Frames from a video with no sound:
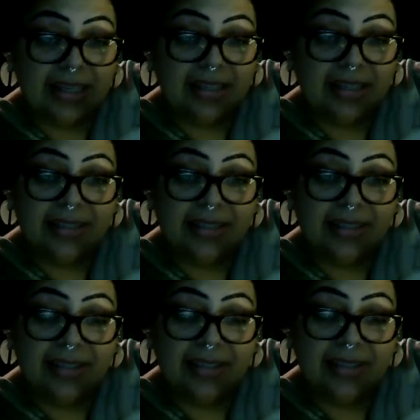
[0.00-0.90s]
and it
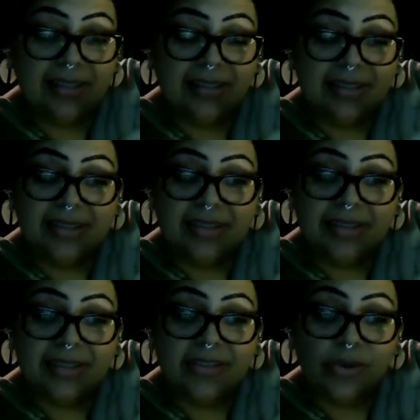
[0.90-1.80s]

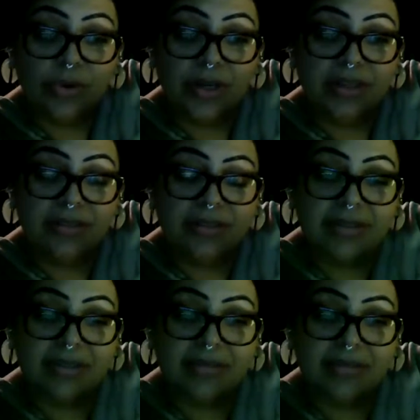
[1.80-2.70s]
stands
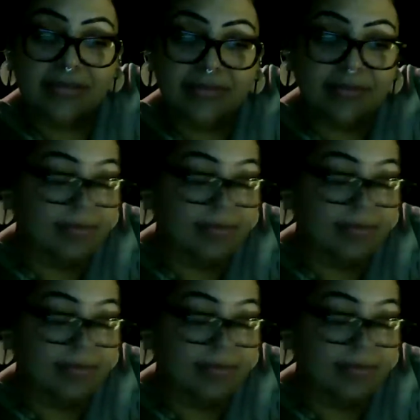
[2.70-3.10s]
Taurus.